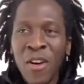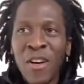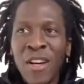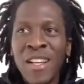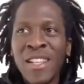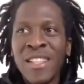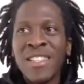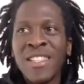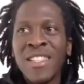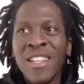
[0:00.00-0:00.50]

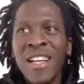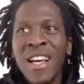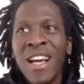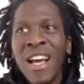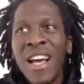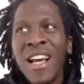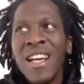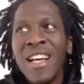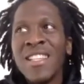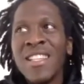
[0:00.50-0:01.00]
it's
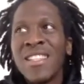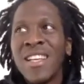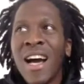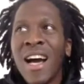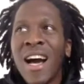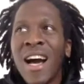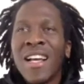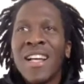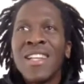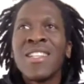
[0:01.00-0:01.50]

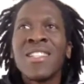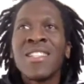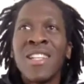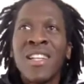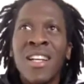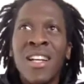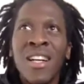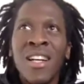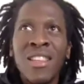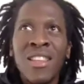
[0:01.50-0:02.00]
I guess it's a
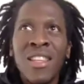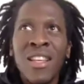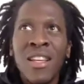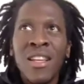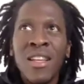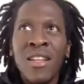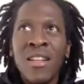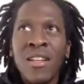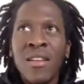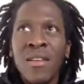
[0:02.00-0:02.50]
good
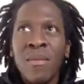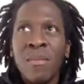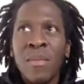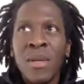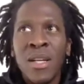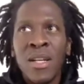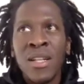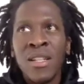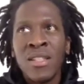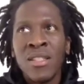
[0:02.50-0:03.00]
thing
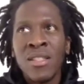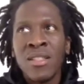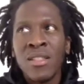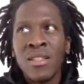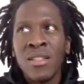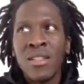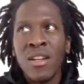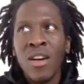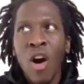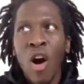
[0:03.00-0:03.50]
because
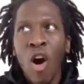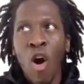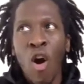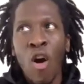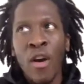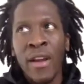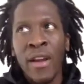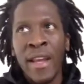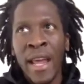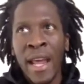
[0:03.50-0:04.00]

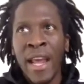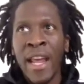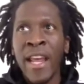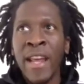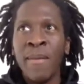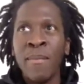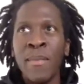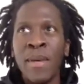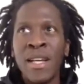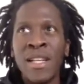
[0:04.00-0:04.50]
our
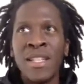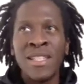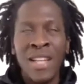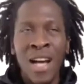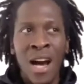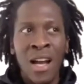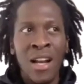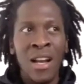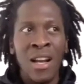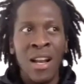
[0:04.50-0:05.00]
game is
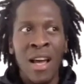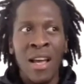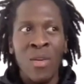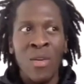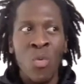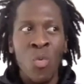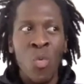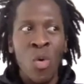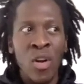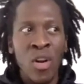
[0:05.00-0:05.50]
kind of like
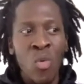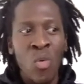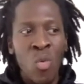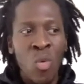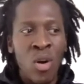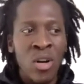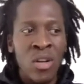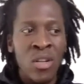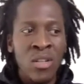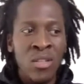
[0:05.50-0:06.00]
one on
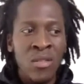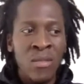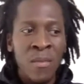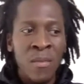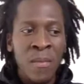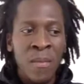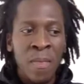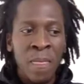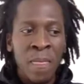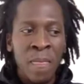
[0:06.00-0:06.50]
one.
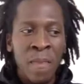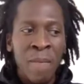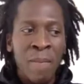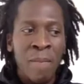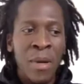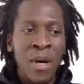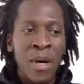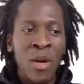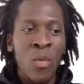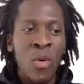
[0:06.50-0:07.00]

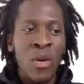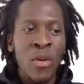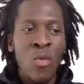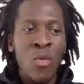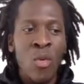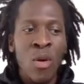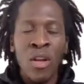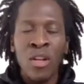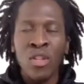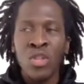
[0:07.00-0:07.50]
But when you
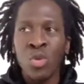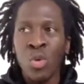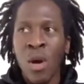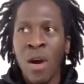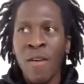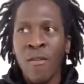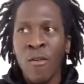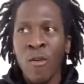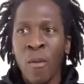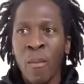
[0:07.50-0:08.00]
want to
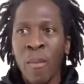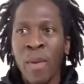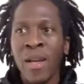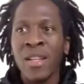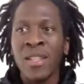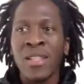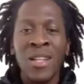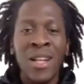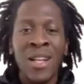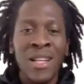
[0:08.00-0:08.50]
travel or make
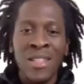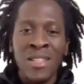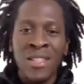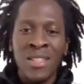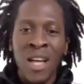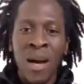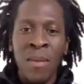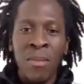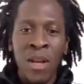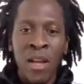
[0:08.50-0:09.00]
it to like the
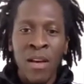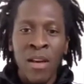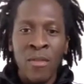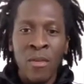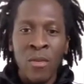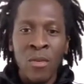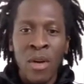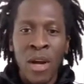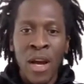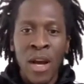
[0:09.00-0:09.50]
top
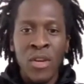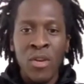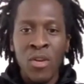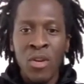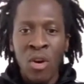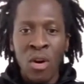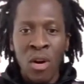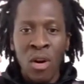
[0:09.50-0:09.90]
level and you don't